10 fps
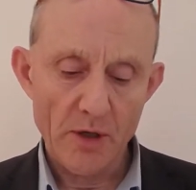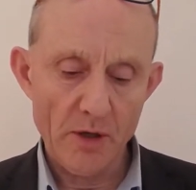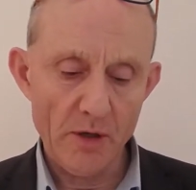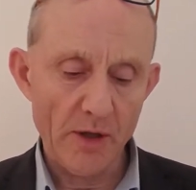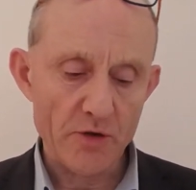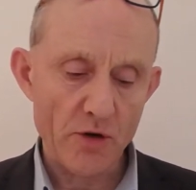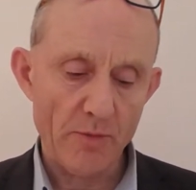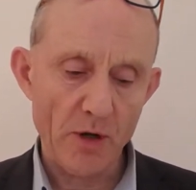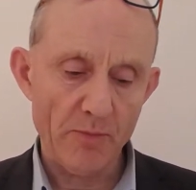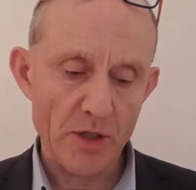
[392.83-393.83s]
that
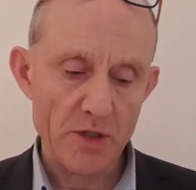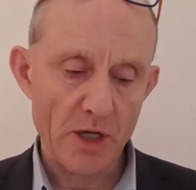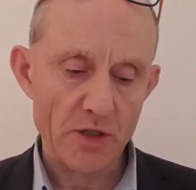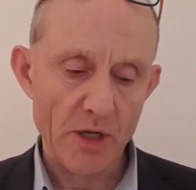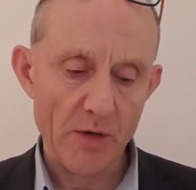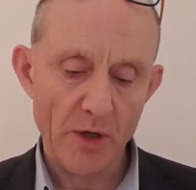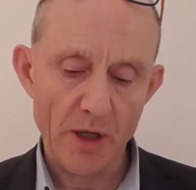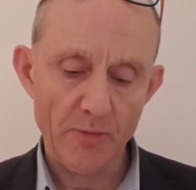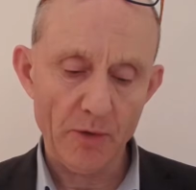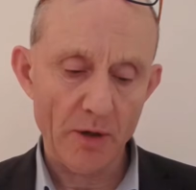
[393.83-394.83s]
summary on page 6 then would
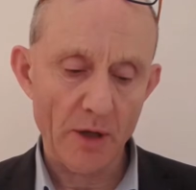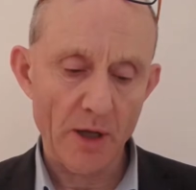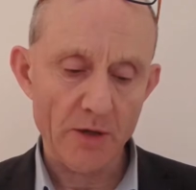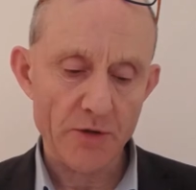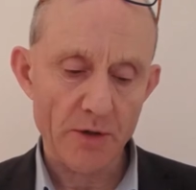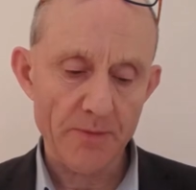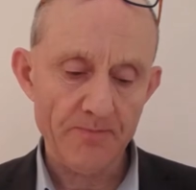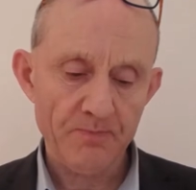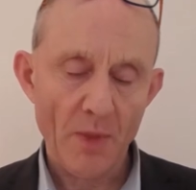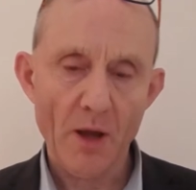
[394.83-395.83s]
help you to answer
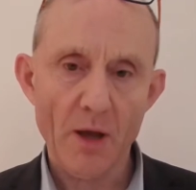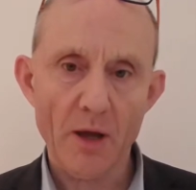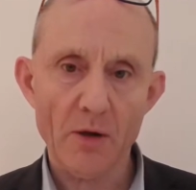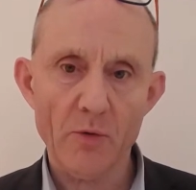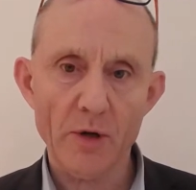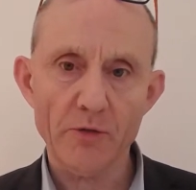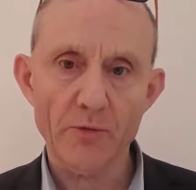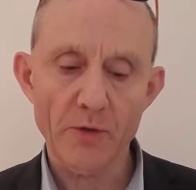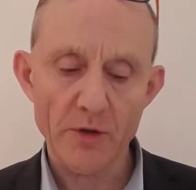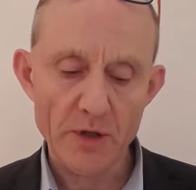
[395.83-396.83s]
question
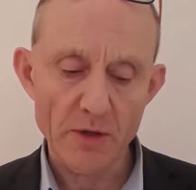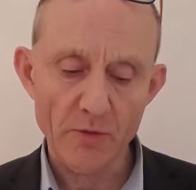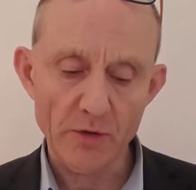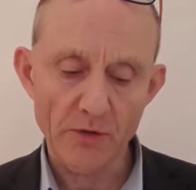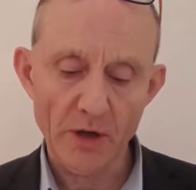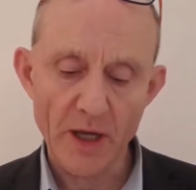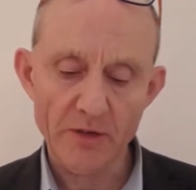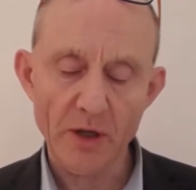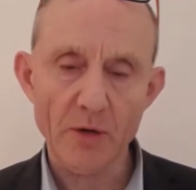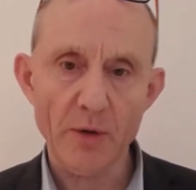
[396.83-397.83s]
14, which is an
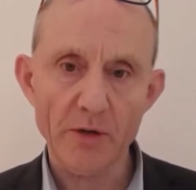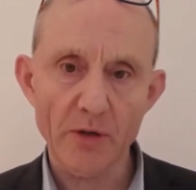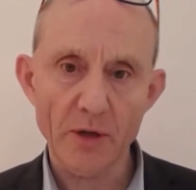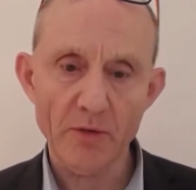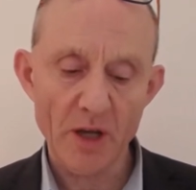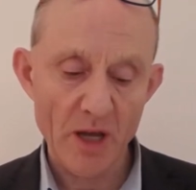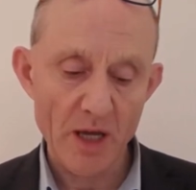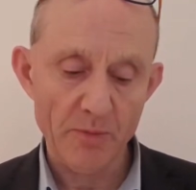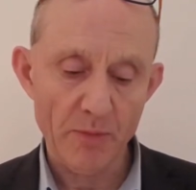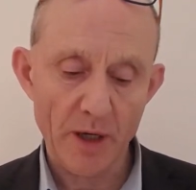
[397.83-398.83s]
essay question giving you
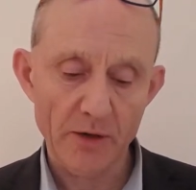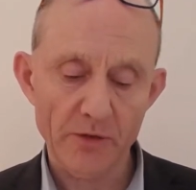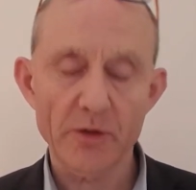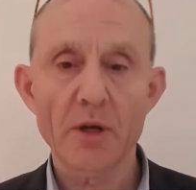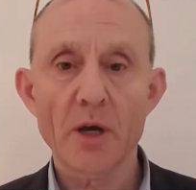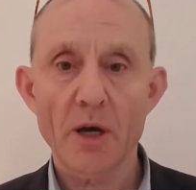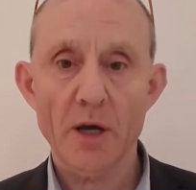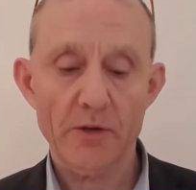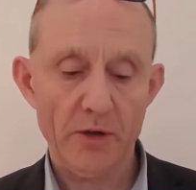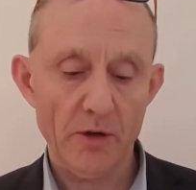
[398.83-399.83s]
8 marks,
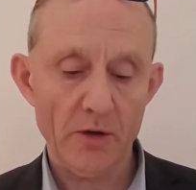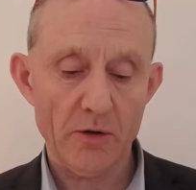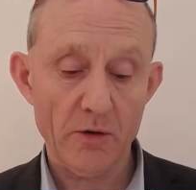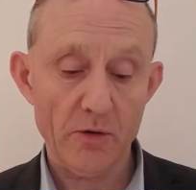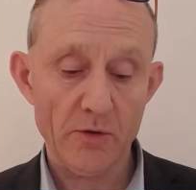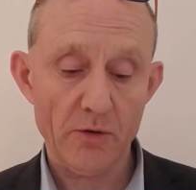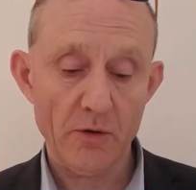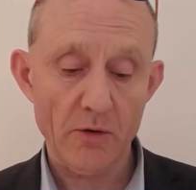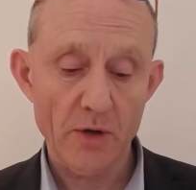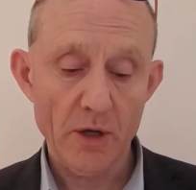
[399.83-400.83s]
asking you
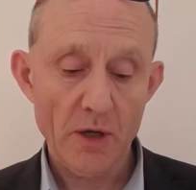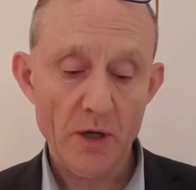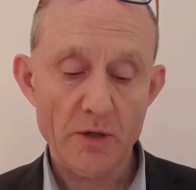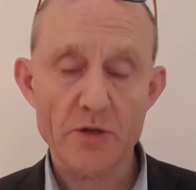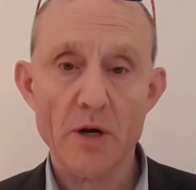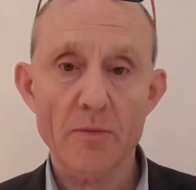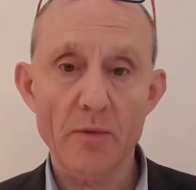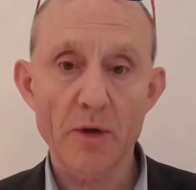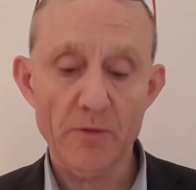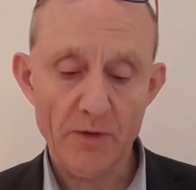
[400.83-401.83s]
to describe the
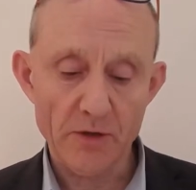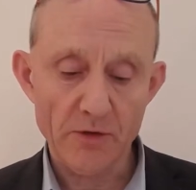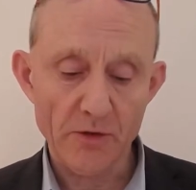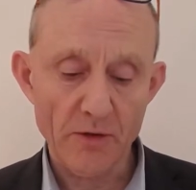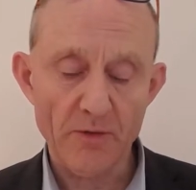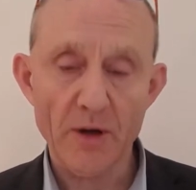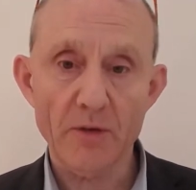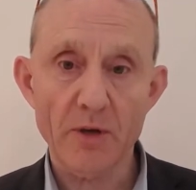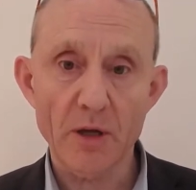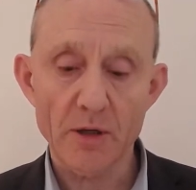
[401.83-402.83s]
main features of the five
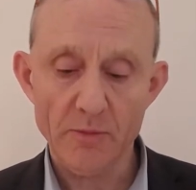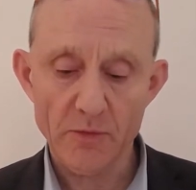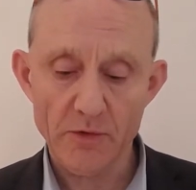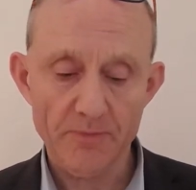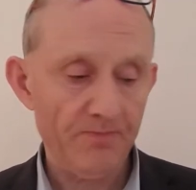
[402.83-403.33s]
kingdoms.